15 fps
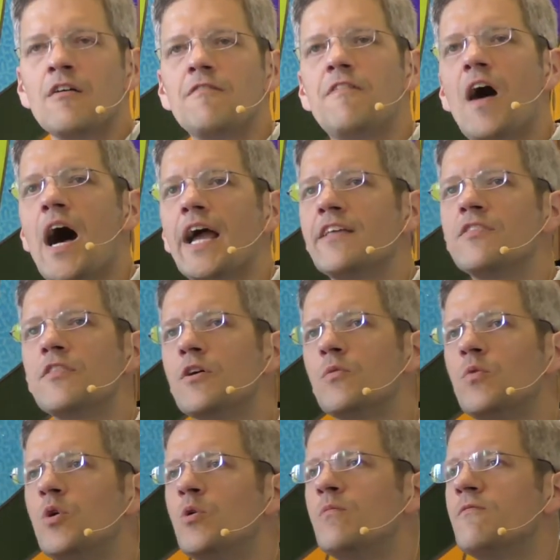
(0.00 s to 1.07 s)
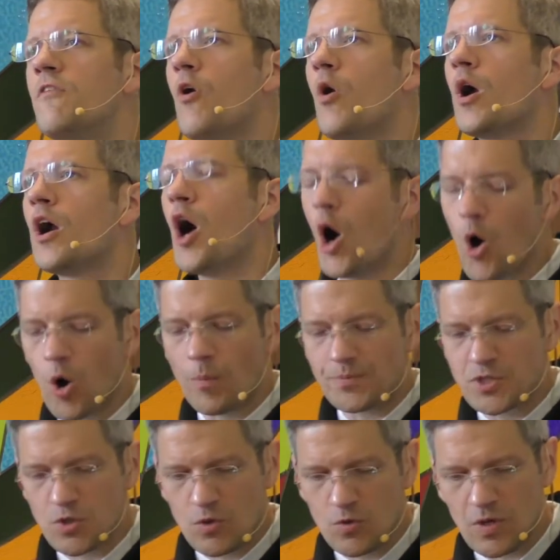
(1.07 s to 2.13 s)
Find the room for hope
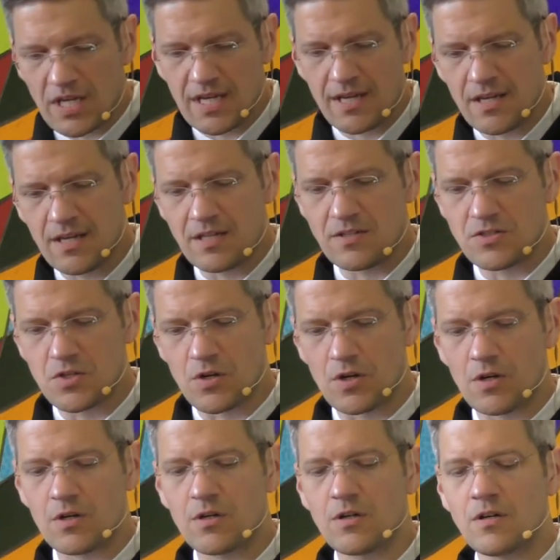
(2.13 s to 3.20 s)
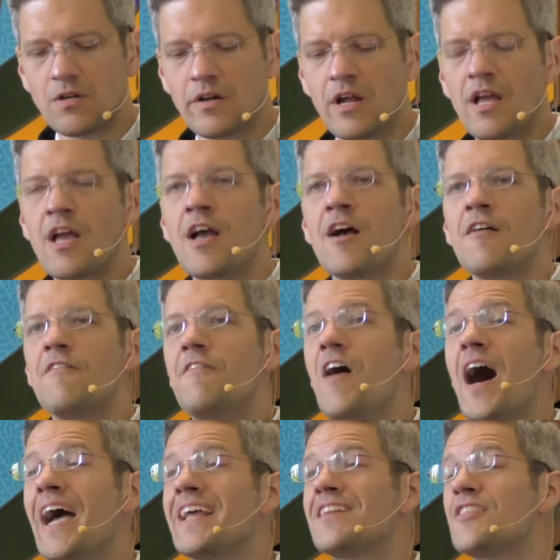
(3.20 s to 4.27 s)
to enter.
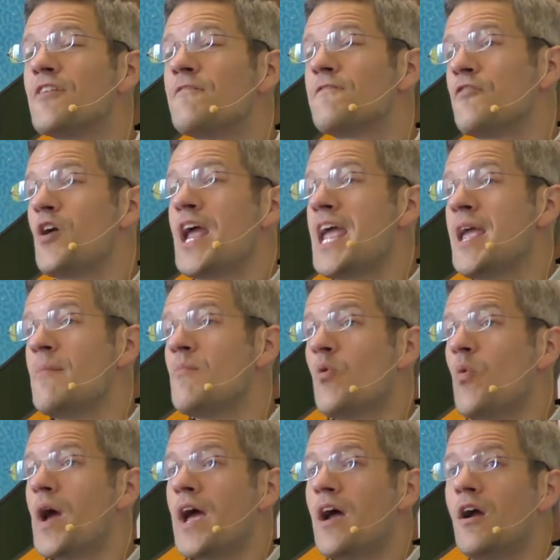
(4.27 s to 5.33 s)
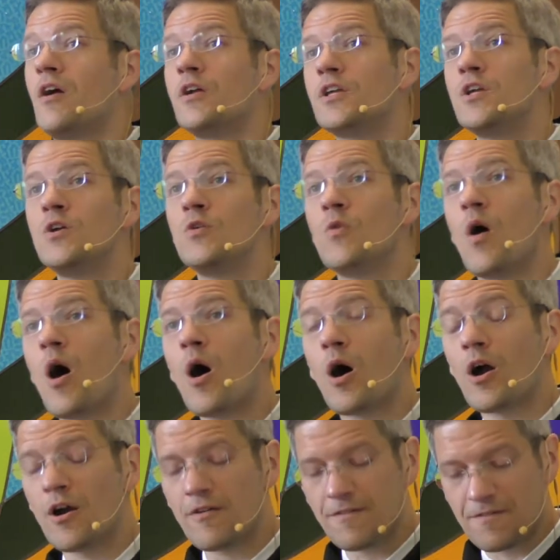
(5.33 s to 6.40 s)
Find the frame where you
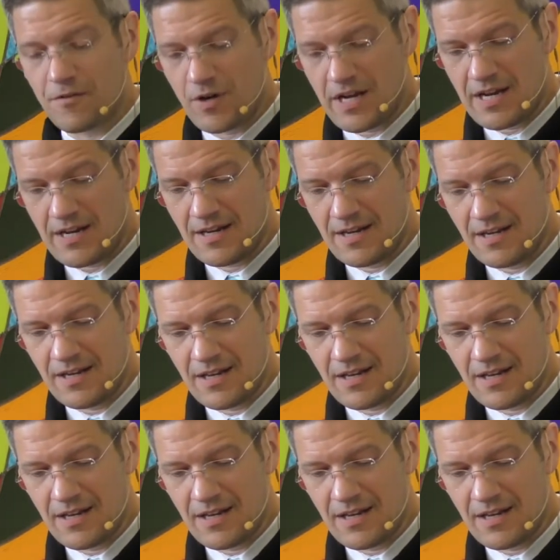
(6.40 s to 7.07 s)
are free.